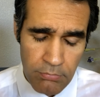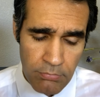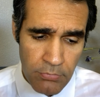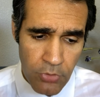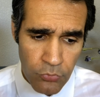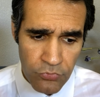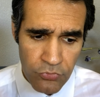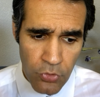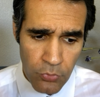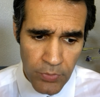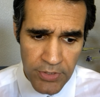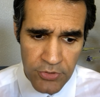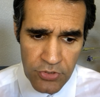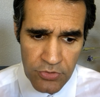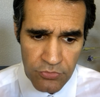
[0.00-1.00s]
those
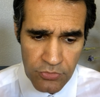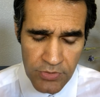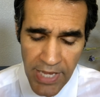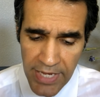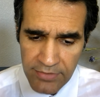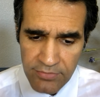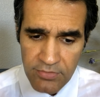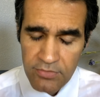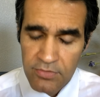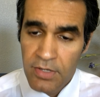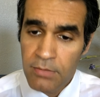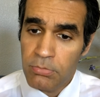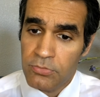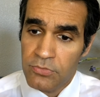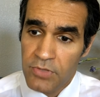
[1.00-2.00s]
donations are tax
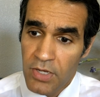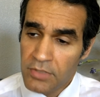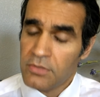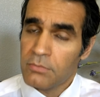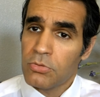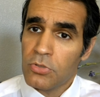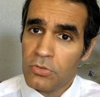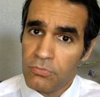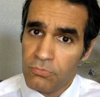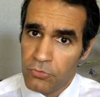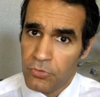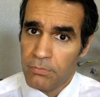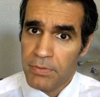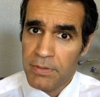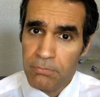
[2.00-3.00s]
deductible
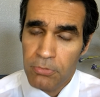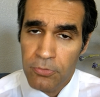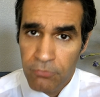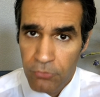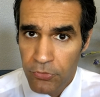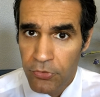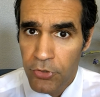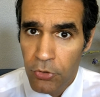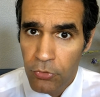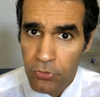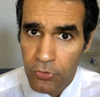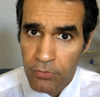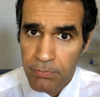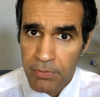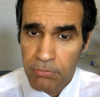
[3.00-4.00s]
for the people, for the
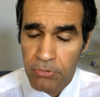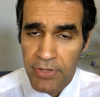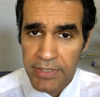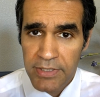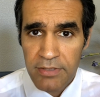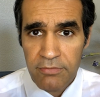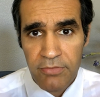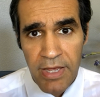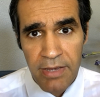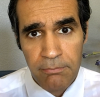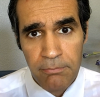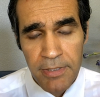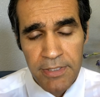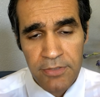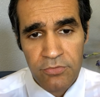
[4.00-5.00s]
donor, the people that give
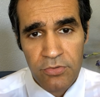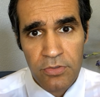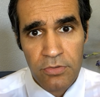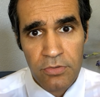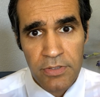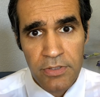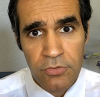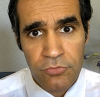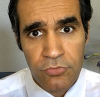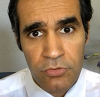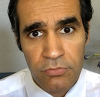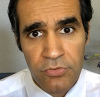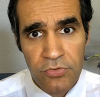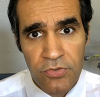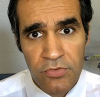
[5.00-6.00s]
that money to legal
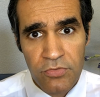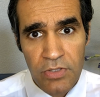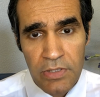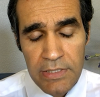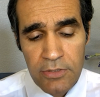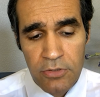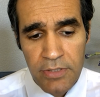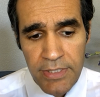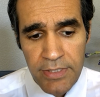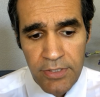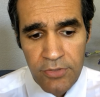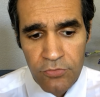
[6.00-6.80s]
services and legal aid.